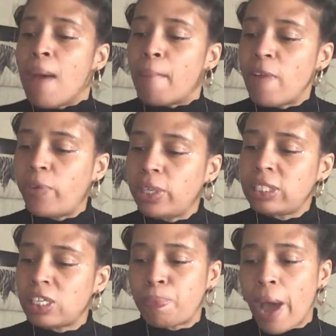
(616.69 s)
My voice
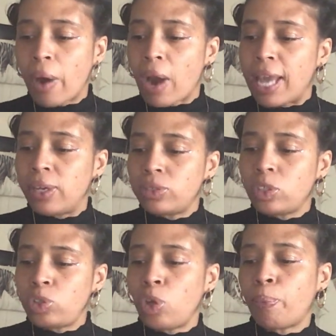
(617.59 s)
has power. I use
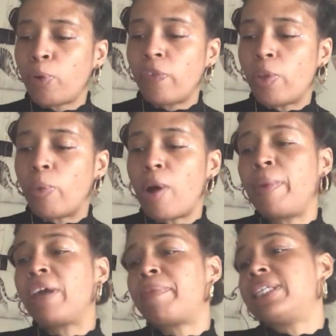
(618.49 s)
it to improve the
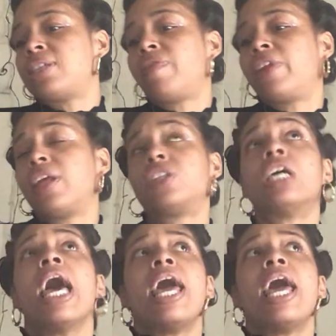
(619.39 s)
well-being of myself and others.